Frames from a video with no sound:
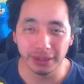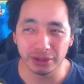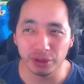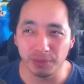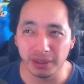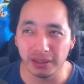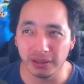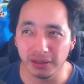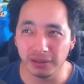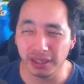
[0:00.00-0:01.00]
should be
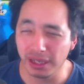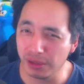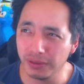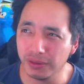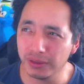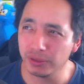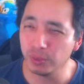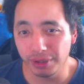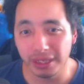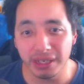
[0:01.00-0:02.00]
on later this
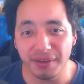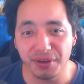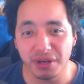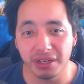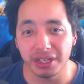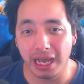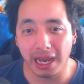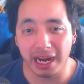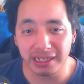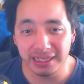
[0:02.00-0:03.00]
week. And then you have your non-engine.
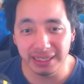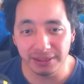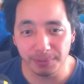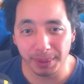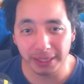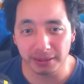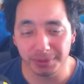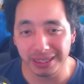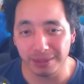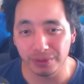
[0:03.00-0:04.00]
I needed to pick
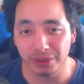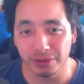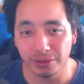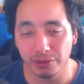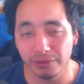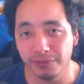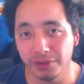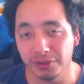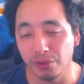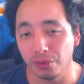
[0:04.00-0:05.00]
something that was good going
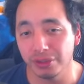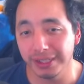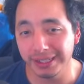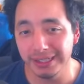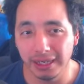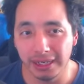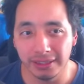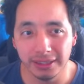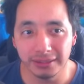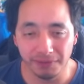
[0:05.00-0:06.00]
first or second, and
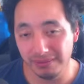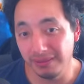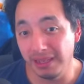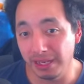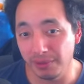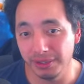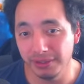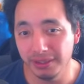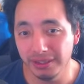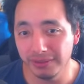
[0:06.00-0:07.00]
this fit that
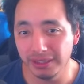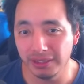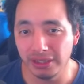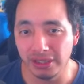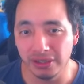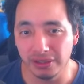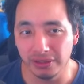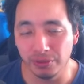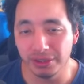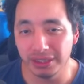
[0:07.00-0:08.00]
criteria, right? You
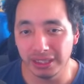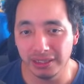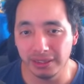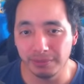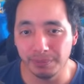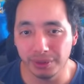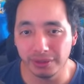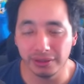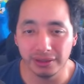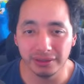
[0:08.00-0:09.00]
go in second, you can book
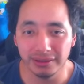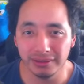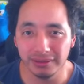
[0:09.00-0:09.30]
cards and